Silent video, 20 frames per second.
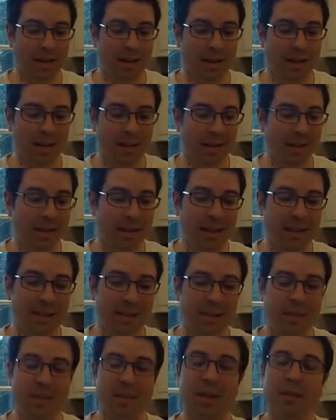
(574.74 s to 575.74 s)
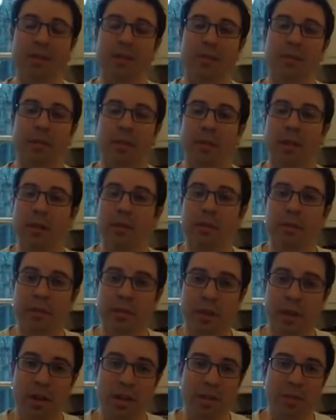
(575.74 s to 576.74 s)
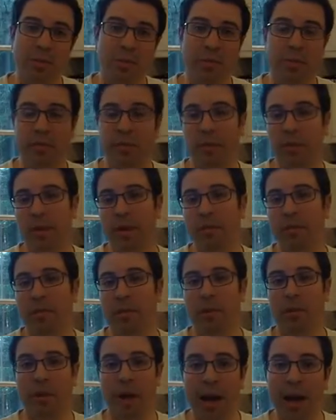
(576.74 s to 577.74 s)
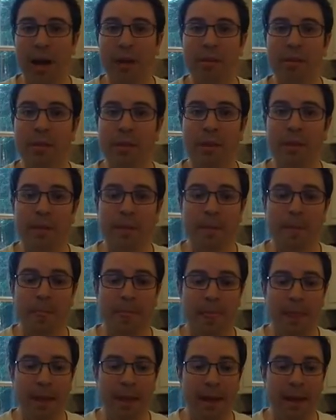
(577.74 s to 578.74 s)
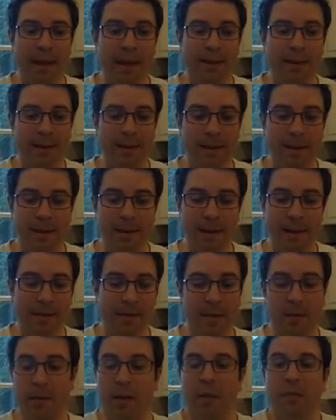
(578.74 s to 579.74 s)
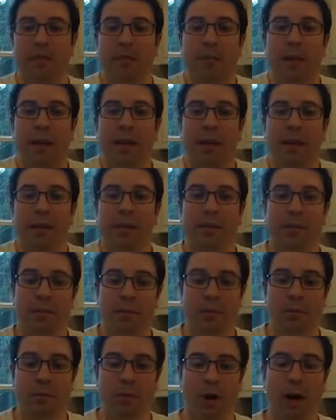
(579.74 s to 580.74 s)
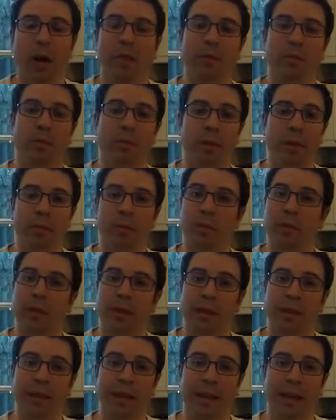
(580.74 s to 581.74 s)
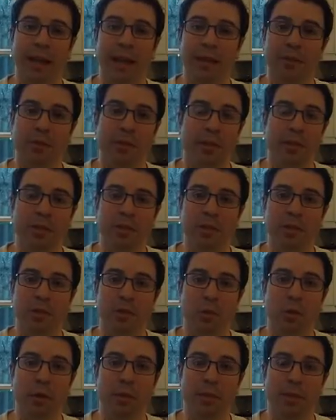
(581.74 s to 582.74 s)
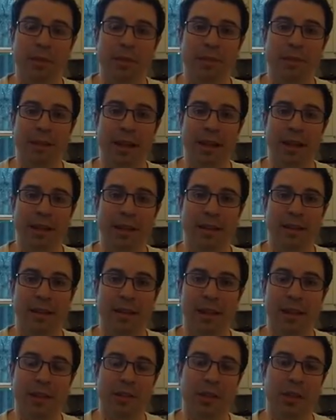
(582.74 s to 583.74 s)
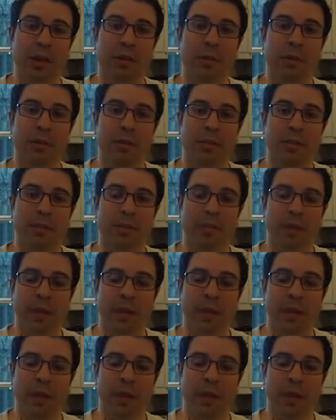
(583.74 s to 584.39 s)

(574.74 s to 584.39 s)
I think he just does it for the love of his customers, for the love of the craft, and for the love of making rods for people that catch fish and enjoy them and share with them.